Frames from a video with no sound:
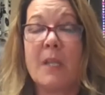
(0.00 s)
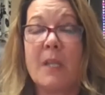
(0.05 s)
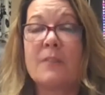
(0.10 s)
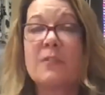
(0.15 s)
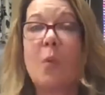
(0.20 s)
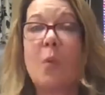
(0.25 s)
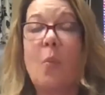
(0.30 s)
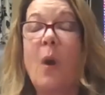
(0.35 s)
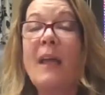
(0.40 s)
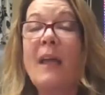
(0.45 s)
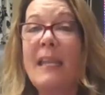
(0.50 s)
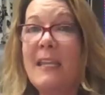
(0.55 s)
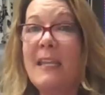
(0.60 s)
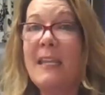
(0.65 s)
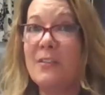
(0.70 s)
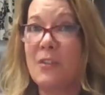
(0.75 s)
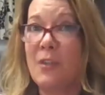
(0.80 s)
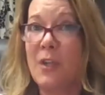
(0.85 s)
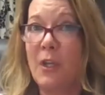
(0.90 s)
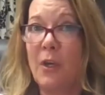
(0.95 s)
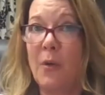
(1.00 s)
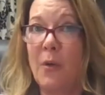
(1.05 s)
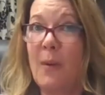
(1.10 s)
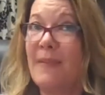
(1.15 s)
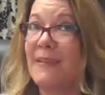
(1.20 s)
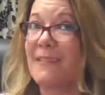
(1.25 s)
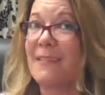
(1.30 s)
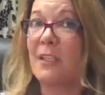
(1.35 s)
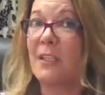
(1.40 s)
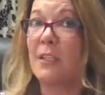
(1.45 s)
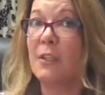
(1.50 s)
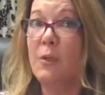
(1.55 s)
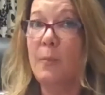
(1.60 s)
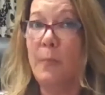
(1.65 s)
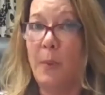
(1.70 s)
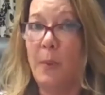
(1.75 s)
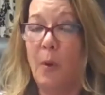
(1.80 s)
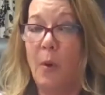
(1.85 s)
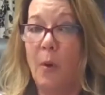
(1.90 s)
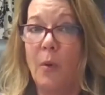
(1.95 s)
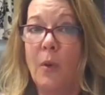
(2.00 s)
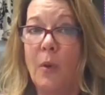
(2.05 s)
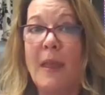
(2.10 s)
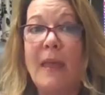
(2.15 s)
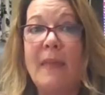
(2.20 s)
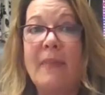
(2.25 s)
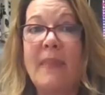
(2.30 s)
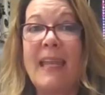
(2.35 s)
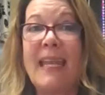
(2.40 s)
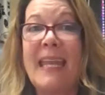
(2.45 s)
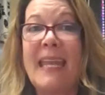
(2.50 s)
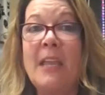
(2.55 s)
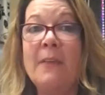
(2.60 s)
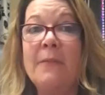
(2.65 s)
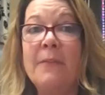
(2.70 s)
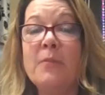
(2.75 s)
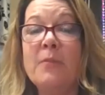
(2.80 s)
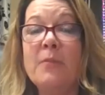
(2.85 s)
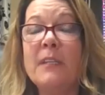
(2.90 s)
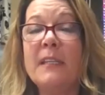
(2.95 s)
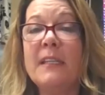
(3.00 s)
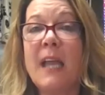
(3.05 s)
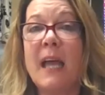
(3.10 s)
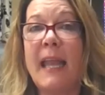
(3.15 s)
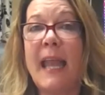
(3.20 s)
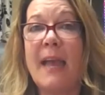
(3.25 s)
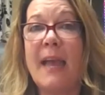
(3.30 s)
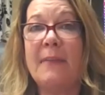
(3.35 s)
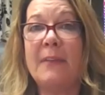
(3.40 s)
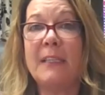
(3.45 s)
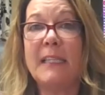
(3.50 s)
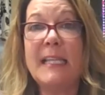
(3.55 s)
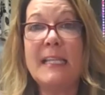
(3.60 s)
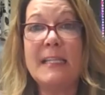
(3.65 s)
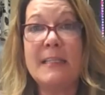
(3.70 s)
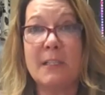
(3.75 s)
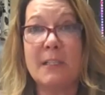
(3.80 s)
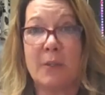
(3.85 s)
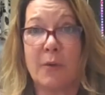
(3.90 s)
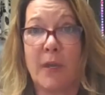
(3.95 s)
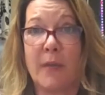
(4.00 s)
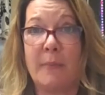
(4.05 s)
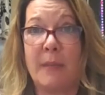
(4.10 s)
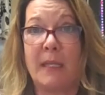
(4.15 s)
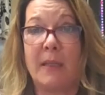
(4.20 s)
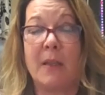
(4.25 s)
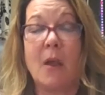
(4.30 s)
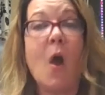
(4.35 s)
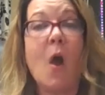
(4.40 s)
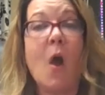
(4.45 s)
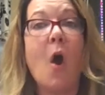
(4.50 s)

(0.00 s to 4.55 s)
So what is new, and this is a loophole, that if you did not have a lease agreement,